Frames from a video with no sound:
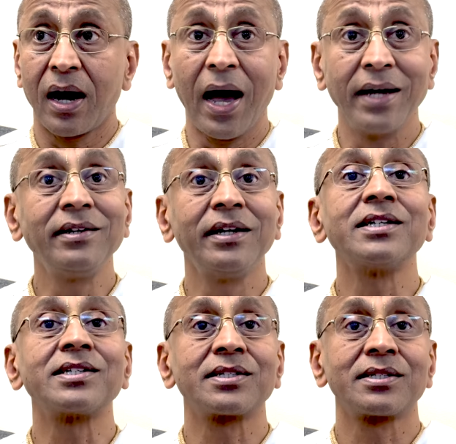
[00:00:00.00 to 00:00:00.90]

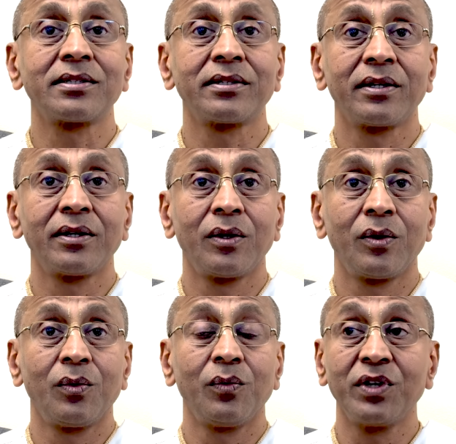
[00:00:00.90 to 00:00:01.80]
ideas
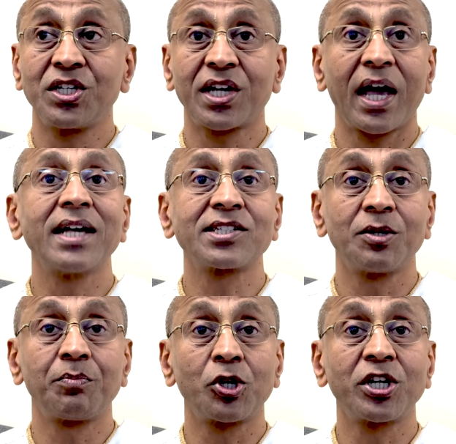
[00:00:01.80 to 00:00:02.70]
which has
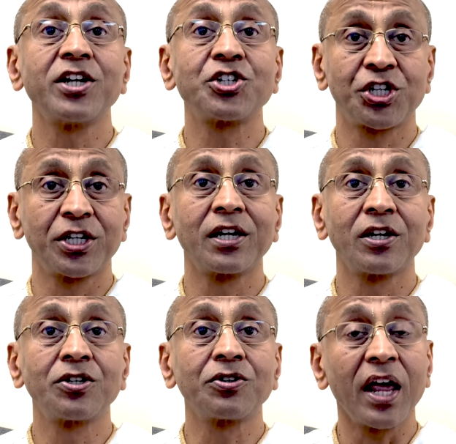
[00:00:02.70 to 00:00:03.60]
the
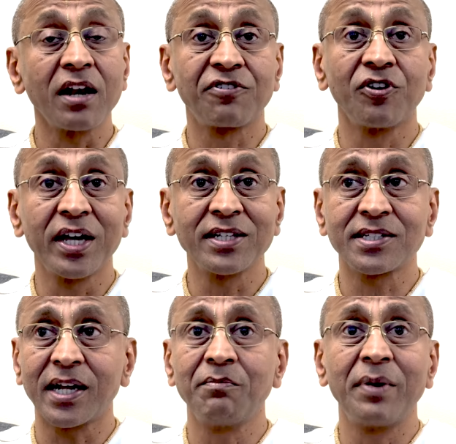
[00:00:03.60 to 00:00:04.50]
potential to
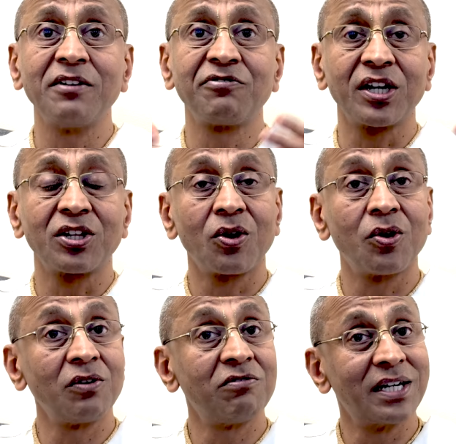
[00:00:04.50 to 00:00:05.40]
influence and benefit the
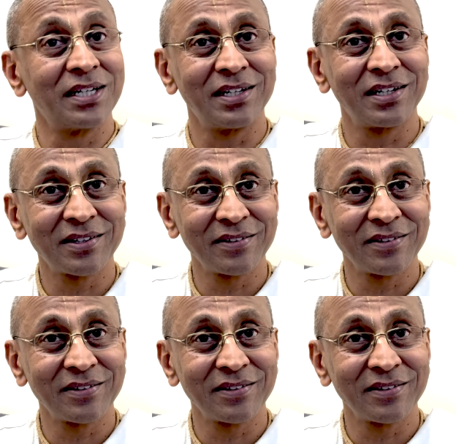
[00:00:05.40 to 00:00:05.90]
whole world.